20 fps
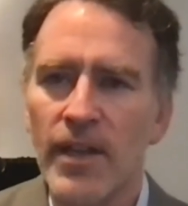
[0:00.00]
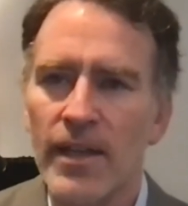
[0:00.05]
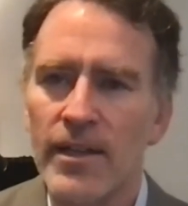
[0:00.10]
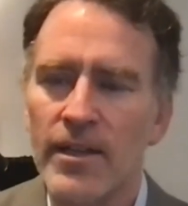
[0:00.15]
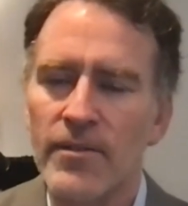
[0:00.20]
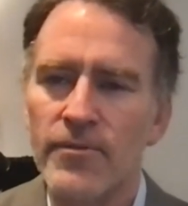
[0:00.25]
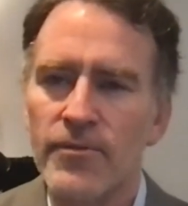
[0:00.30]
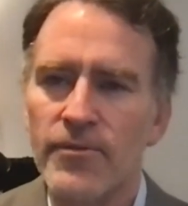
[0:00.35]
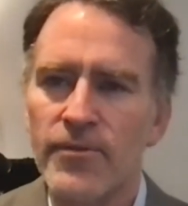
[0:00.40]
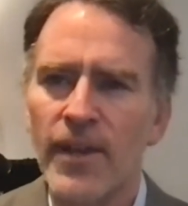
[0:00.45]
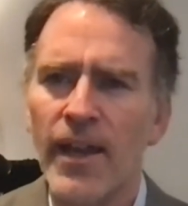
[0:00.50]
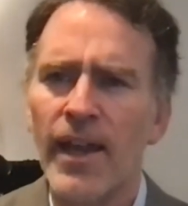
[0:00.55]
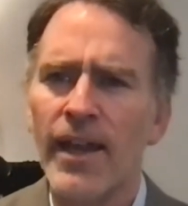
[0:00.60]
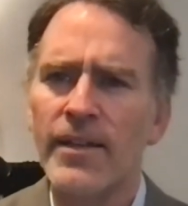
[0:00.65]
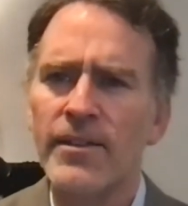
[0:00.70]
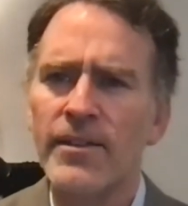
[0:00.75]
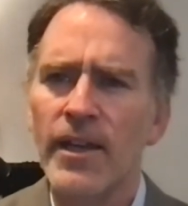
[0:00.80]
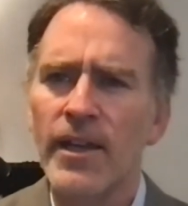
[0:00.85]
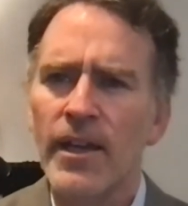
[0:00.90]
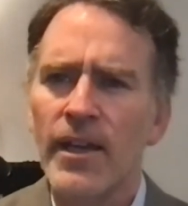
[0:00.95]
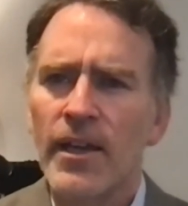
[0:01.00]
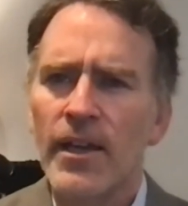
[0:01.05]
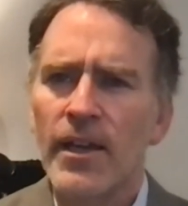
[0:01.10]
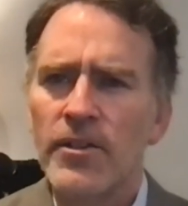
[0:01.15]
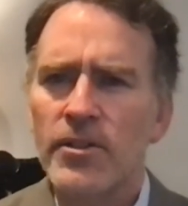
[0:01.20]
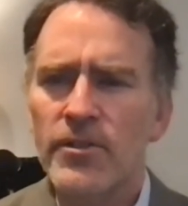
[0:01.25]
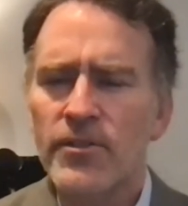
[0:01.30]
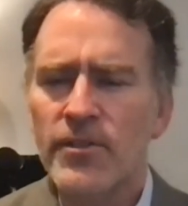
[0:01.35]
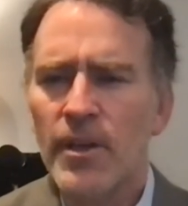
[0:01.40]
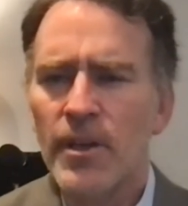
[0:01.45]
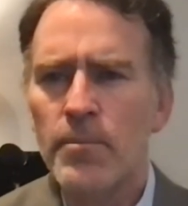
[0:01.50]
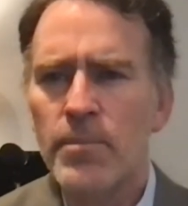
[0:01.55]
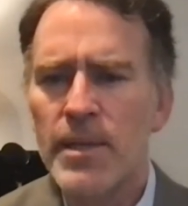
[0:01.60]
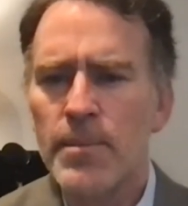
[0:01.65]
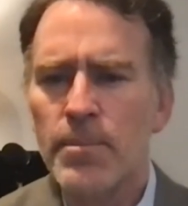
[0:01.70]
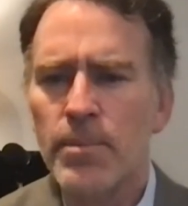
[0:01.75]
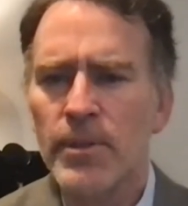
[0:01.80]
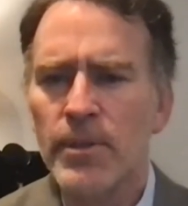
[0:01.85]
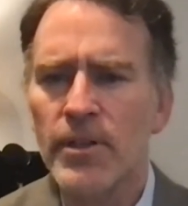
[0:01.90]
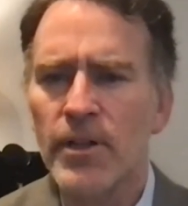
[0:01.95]
And in fact, to some
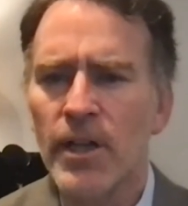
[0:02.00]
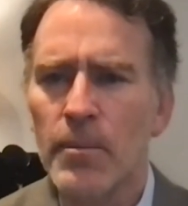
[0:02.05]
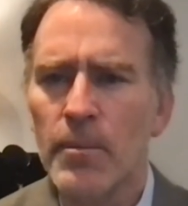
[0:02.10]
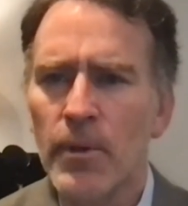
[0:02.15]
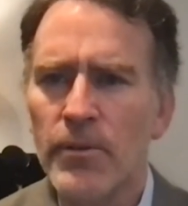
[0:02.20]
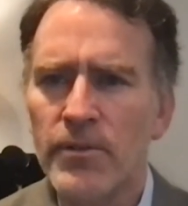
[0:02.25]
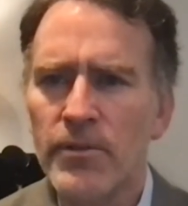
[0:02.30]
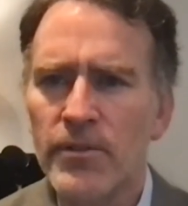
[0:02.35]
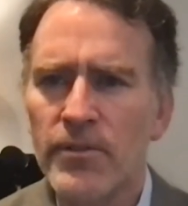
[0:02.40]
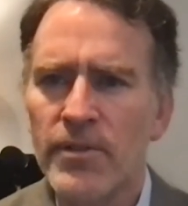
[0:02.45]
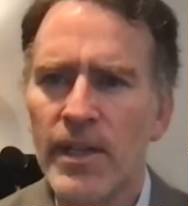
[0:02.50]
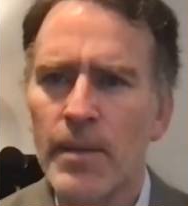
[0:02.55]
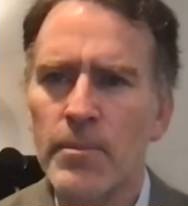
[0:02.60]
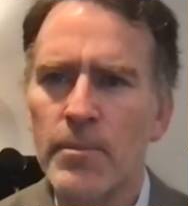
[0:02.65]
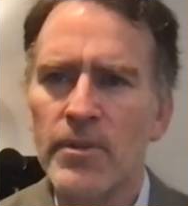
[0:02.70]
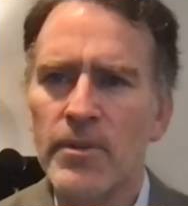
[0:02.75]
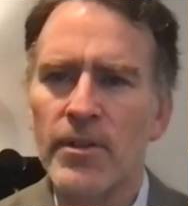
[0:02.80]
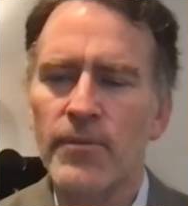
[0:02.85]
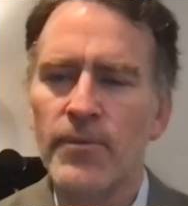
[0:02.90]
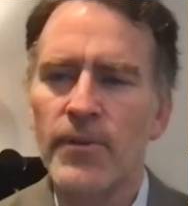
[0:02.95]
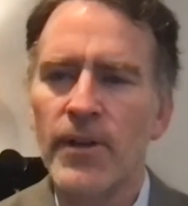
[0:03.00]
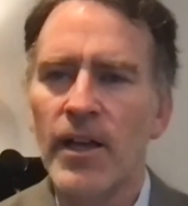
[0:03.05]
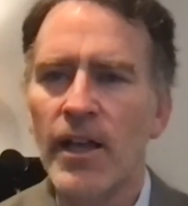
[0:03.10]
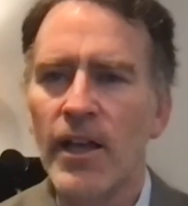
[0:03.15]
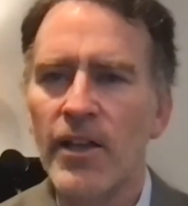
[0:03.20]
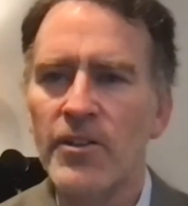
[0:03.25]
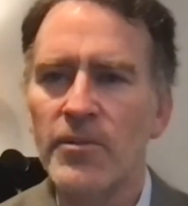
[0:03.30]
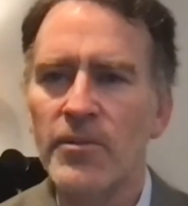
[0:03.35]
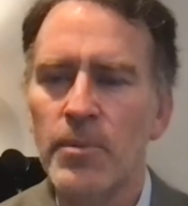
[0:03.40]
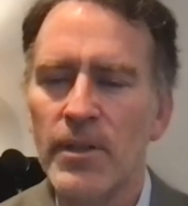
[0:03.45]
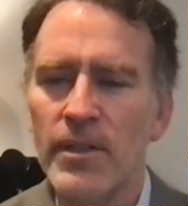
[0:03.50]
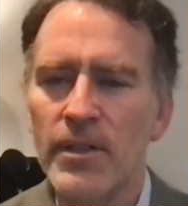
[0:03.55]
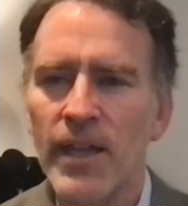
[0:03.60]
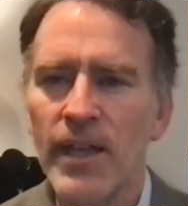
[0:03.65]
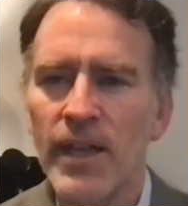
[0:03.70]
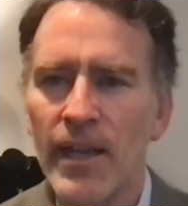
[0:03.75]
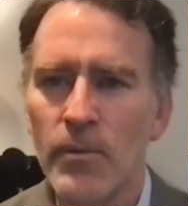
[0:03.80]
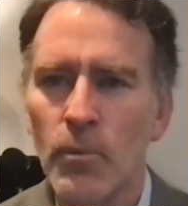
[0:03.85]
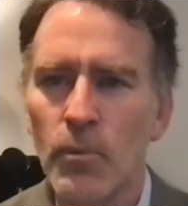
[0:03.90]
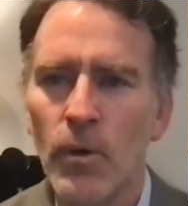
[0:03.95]
people, it almost seemed as if a husband
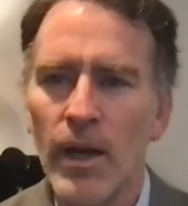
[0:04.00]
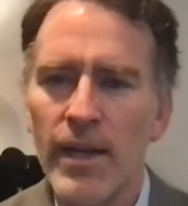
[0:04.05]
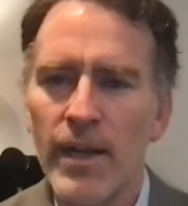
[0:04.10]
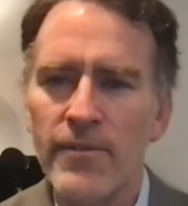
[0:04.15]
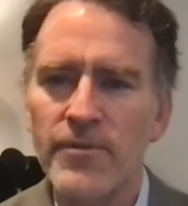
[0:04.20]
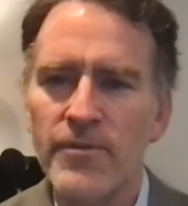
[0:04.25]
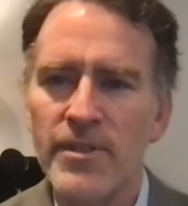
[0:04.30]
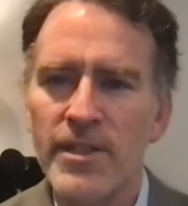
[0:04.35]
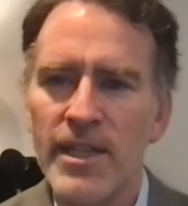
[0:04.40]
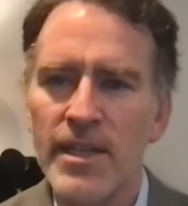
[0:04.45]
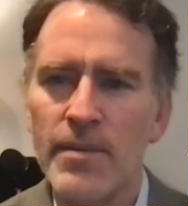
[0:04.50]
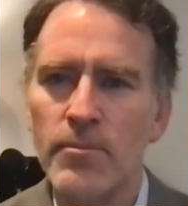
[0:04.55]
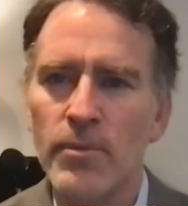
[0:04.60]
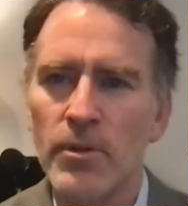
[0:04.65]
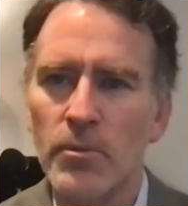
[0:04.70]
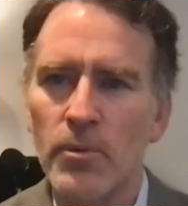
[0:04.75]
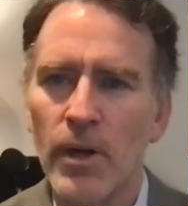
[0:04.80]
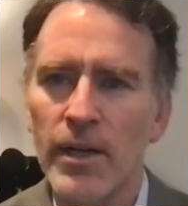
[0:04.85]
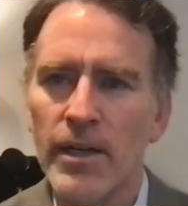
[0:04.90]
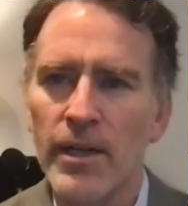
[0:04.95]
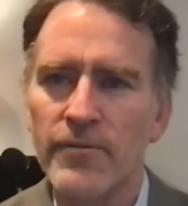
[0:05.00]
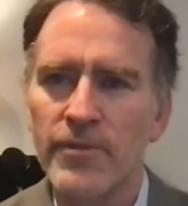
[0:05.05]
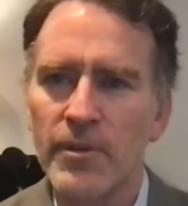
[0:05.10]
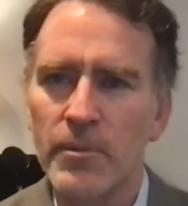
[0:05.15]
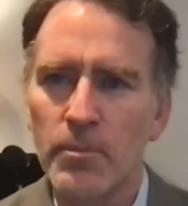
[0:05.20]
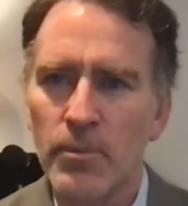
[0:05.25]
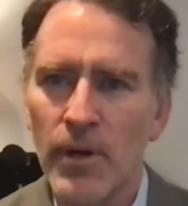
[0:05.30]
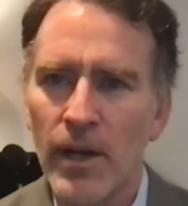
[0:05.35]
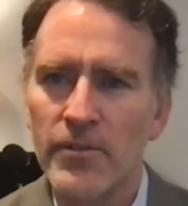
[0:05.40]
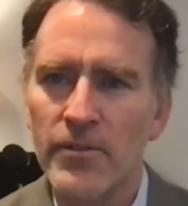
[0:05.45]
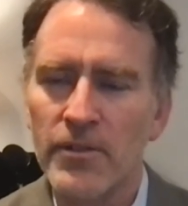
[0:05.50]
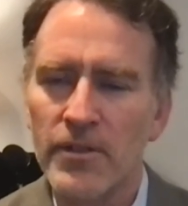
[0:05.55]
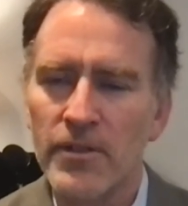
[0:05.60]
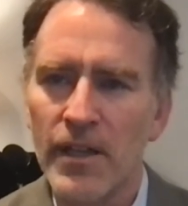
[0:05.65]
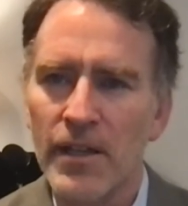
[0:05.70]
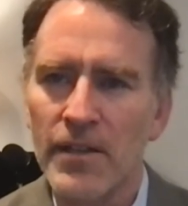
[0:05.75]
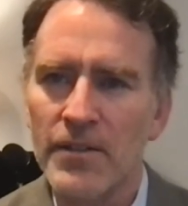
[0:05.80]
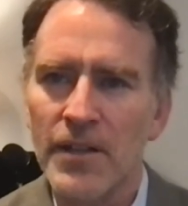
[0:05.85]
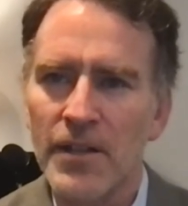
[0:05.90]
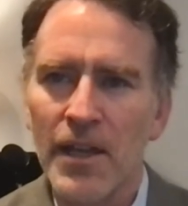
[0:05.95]
and wife team were running for president.